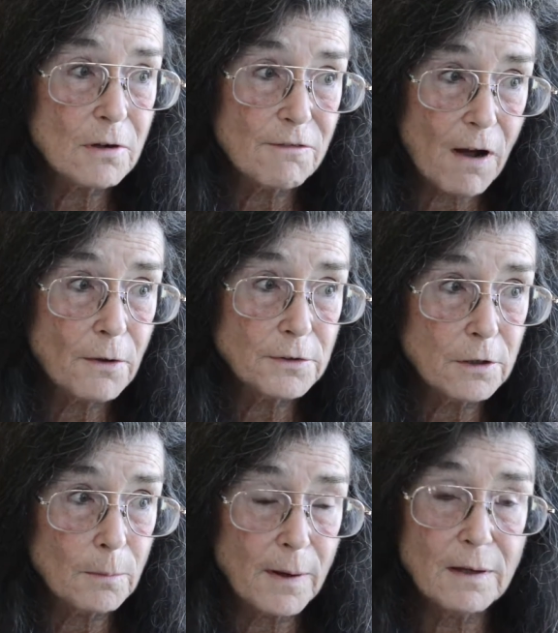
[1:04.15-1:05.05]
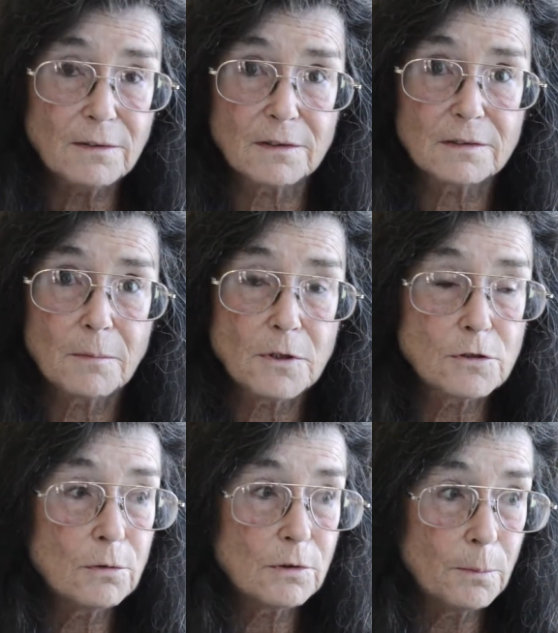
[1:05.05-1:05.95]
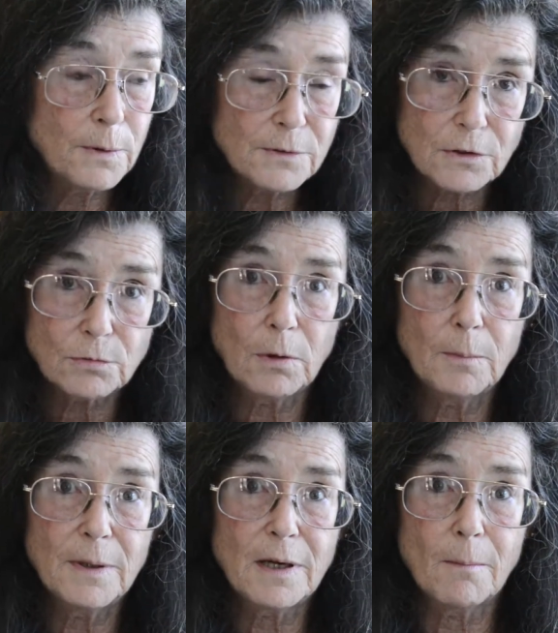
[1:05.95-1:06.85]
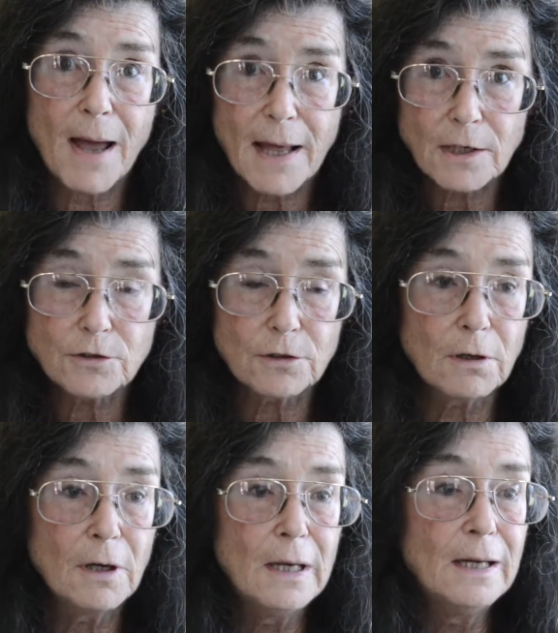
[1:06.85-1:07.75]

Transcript: on a volunteer basis. I mean, she was a businesswoman, a manager,